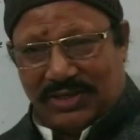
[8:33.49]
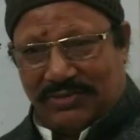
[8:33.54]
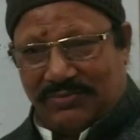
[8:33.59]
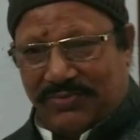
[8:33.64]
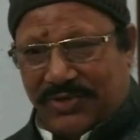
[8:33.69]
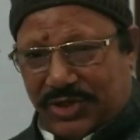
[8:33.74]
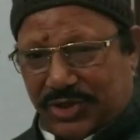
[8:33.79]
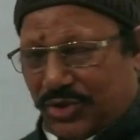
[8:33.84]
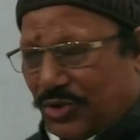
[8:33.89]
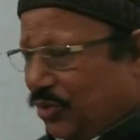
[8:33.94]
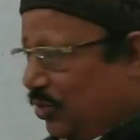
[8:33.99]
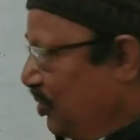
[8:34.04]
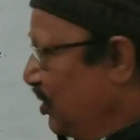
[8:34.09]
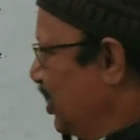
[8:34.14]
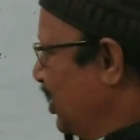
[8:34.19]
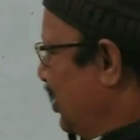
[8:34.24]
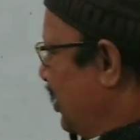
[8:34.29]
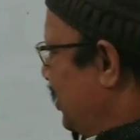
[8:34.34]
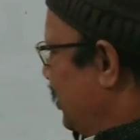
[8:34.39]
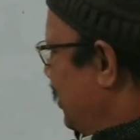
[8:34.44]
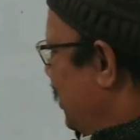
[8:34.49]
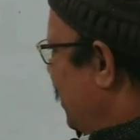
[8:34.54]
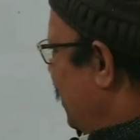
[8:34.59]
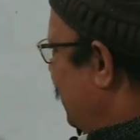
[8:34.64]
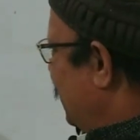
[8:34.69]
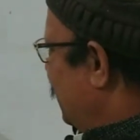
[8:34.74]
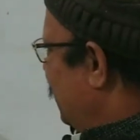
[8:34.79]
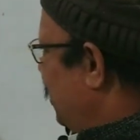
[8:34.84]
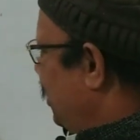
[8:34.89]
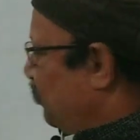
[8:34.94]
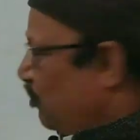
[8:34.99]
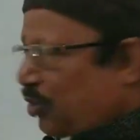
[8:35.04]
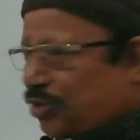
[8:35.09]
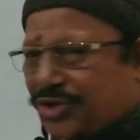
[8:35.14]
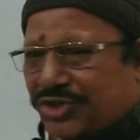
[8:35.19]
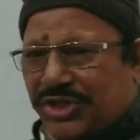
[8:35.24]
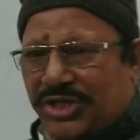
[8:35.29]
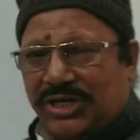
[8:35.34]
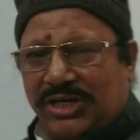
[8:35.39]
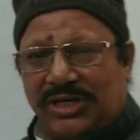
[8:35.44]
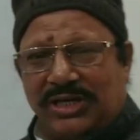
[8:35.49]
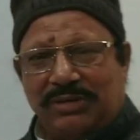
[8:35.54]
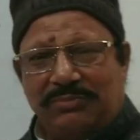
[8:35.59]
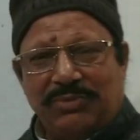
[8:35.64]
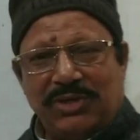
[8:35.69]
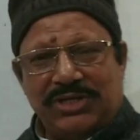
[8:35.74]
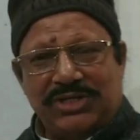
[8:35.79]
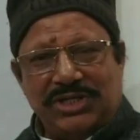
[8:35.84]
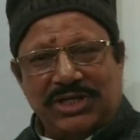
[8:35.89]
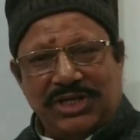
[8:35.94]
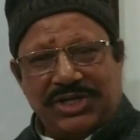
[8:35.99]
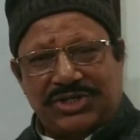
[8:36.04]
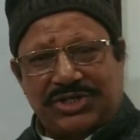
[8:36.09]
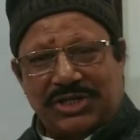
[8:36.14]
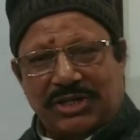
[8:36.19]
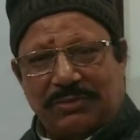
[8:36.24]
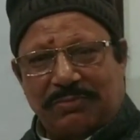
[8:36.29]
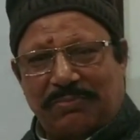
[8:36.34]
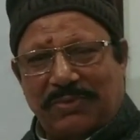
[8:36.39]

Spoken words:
video, that emotion and imagination